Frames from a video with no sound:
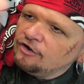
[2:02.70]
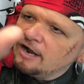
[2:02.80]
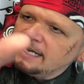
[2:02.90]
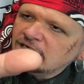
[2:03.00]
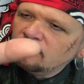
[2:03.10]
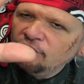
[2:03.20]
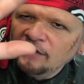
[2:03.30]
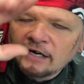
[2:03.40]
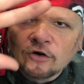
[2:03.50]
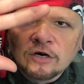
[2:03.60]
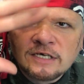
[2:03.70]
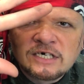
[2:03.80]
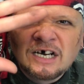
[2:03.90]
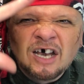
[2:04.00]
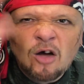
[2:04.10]
nice fingerless
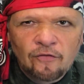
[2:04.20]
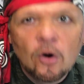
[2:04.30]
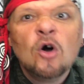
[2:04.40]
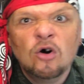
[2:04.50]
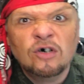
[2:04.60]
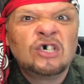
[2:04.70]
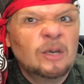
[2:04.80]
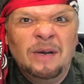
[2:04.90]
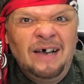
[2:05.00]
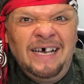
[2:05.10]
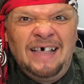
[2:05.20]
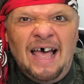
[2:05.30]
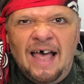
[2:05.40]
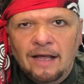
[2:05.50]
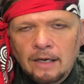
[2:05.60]
glove or something like
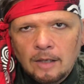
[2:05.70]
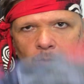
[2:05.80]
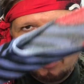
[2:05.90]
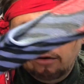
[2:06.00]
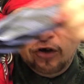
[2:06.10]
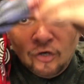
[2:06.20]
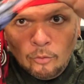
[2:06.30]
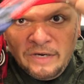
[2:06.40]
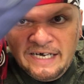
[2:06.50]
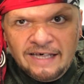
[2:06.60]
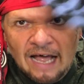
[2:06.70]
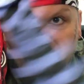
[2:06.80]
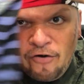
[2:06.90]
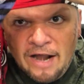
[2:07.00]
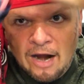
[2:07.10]
that. But you don't need that for
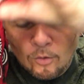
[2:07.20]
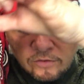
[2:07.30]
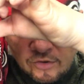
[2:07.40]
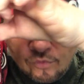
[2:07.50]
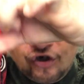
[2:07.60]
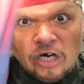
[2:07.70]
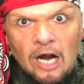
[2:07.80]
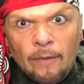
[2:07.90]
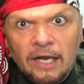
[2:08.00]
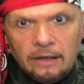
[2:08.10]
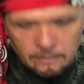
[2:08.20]
now, so chuck it away.